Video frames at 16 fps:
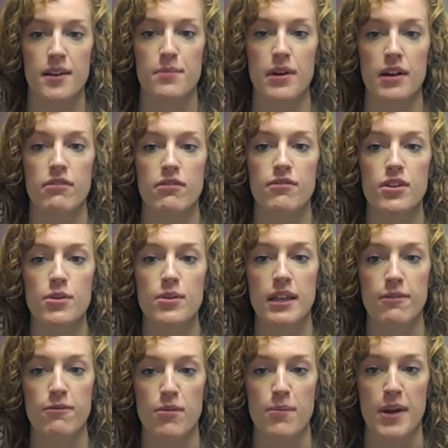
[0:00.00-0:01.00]
By reviewing
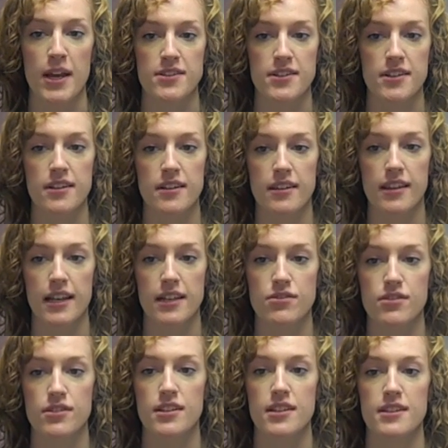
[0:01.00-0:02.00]
information,
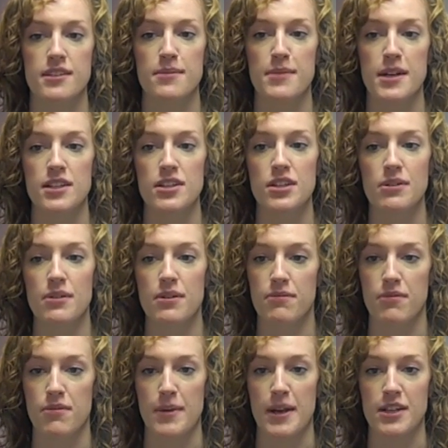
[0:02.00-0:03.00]
lecturers can cement new
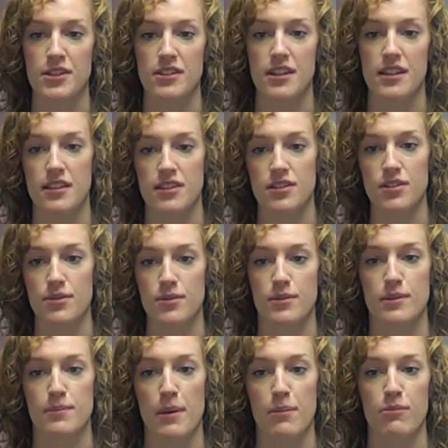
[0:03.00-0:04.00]
information in the
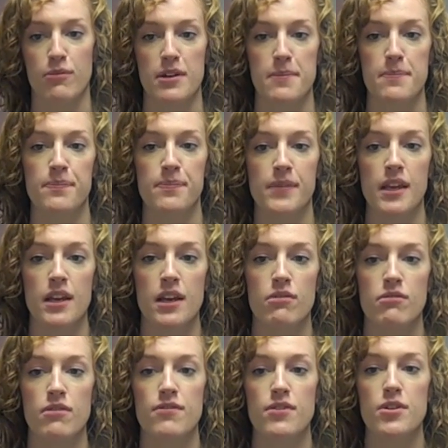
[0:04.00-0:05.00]
student's memory.
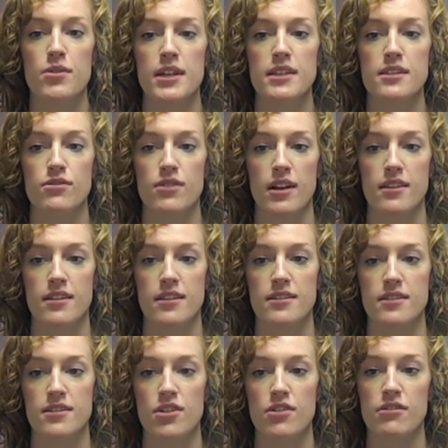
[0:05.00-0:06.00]
Reviewing
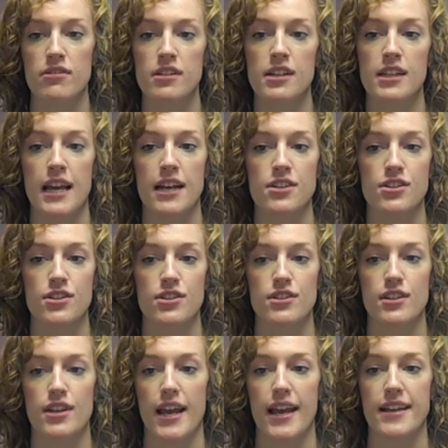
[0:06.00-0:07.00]
strengthens neural
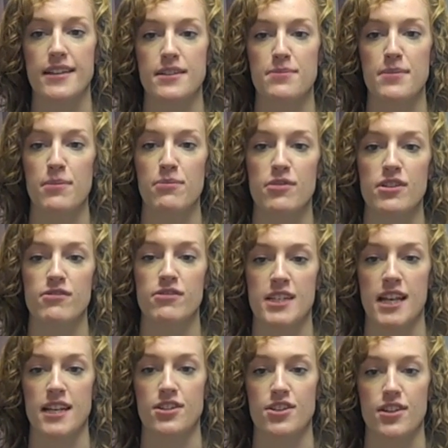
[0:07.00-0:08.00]
connections, aiding memory
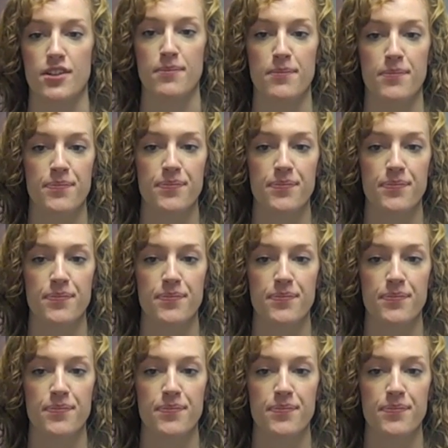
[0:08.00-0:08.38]
retention.